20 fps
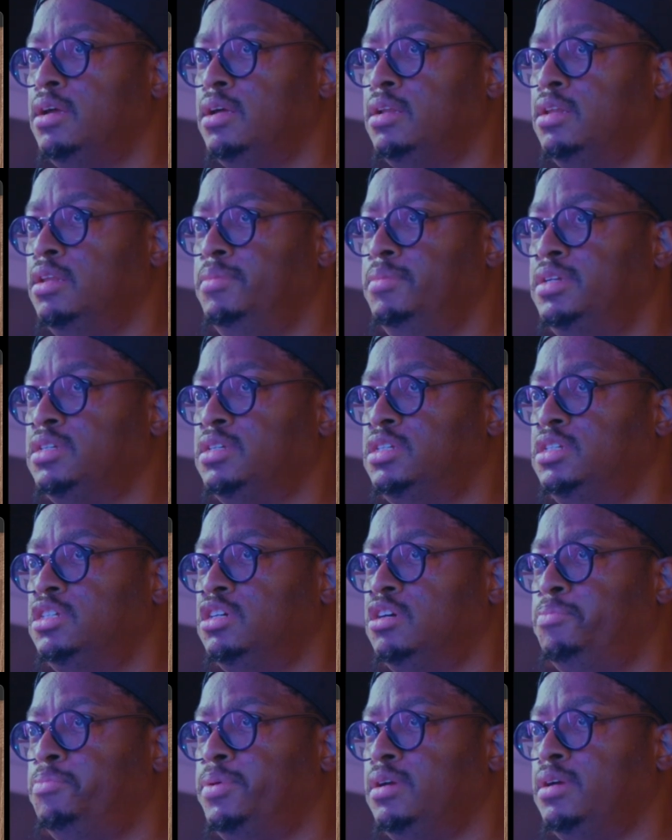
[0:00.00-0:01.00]
Let me just
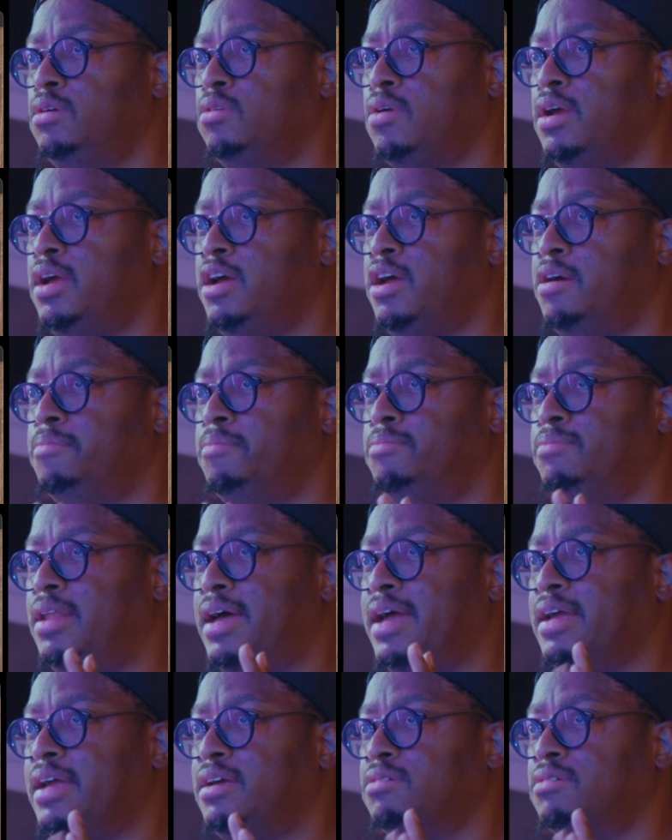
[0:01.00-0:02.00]
jump and grab
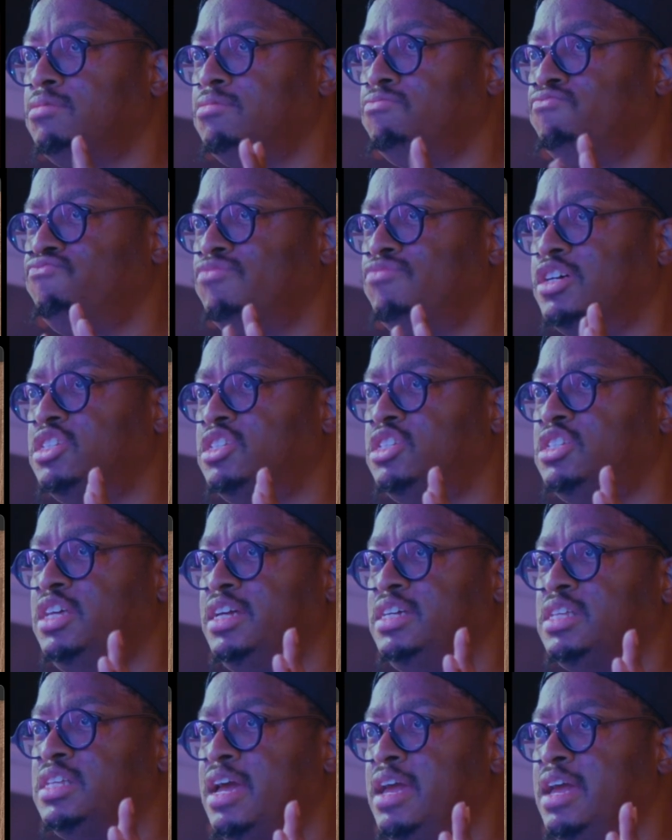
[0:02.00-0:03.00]
like a
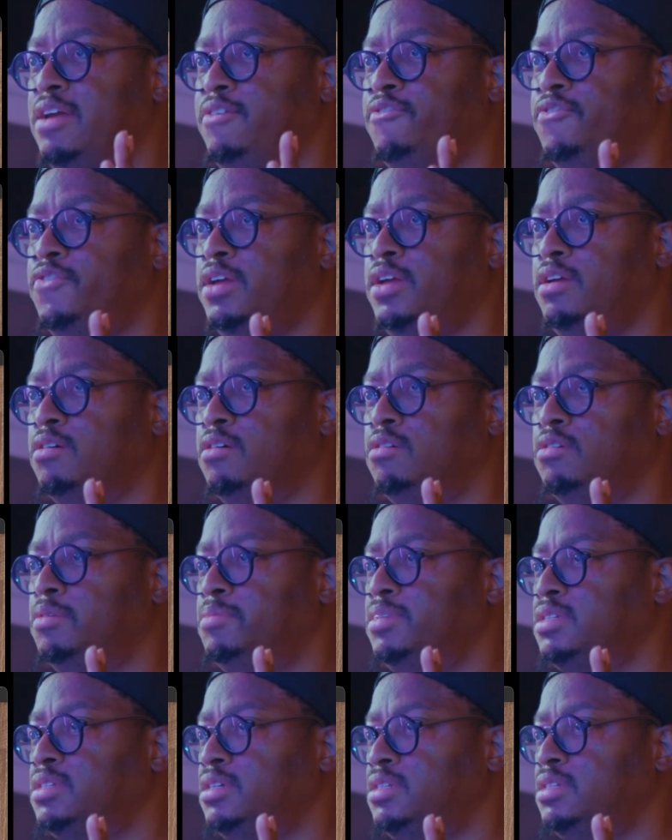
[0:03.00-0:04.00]
6/8 feel. Let
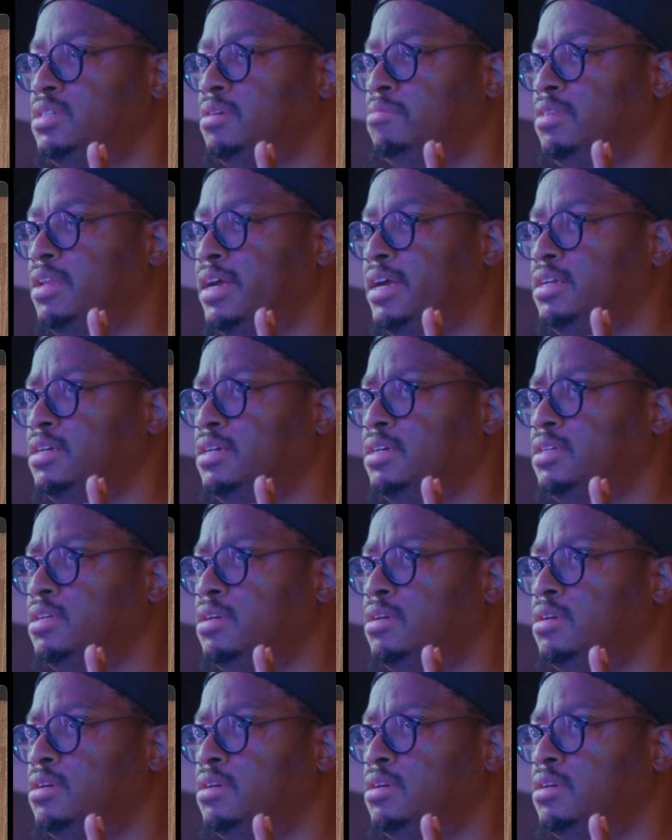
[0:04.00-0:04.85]
me see something like this.